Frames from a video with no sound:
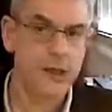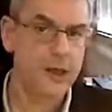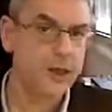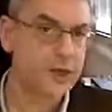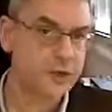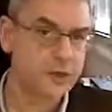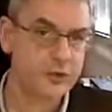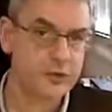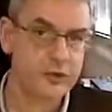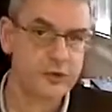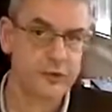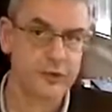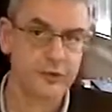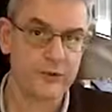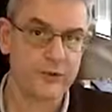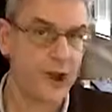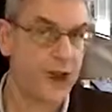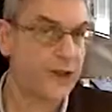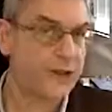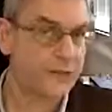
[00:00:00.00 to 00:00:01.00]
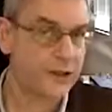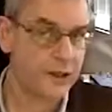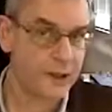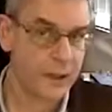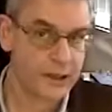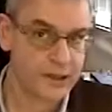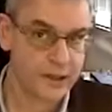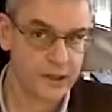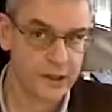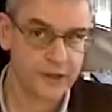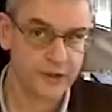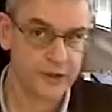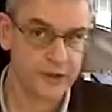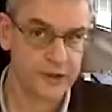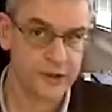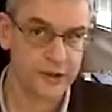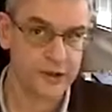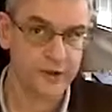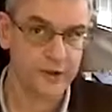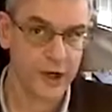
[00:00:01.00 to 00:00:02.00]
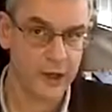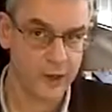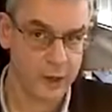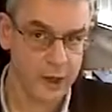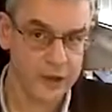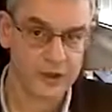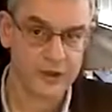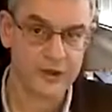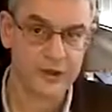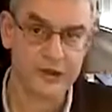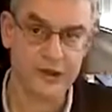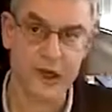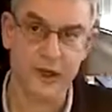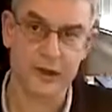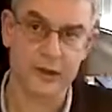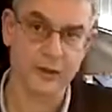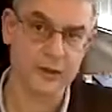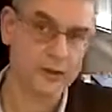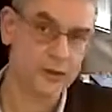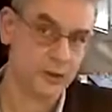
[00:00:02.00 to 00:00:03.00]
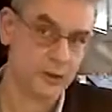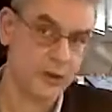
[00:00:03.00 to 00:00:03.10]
Issues of idealization and devaluation cycles